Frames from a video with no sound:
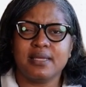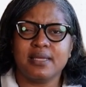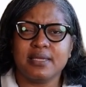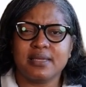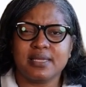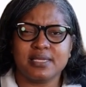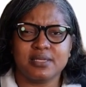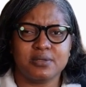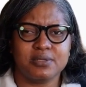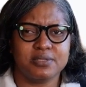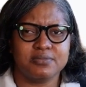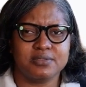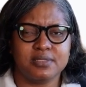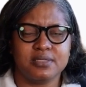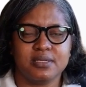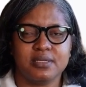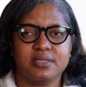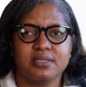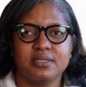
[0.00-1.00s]
they don't
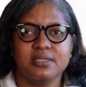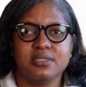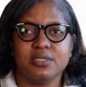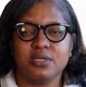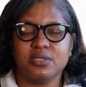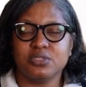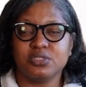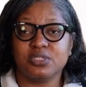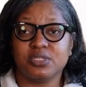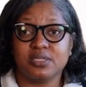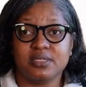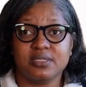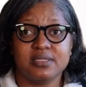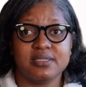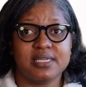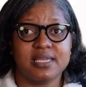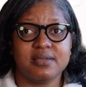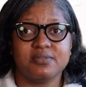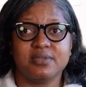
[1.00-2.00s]
even nurture
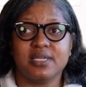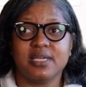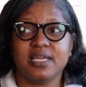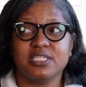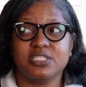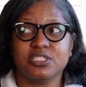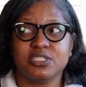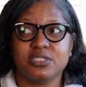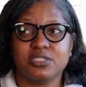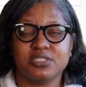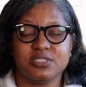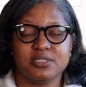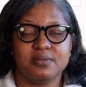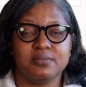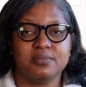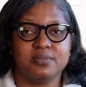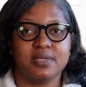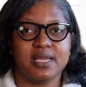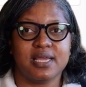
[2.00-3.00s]
that
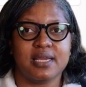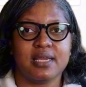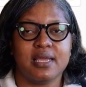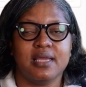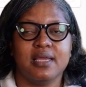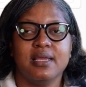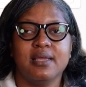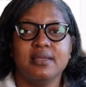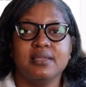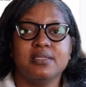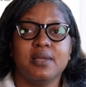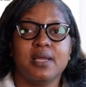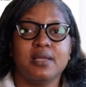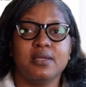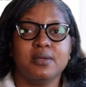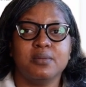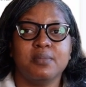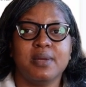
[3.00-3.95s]
relationship, right? So I go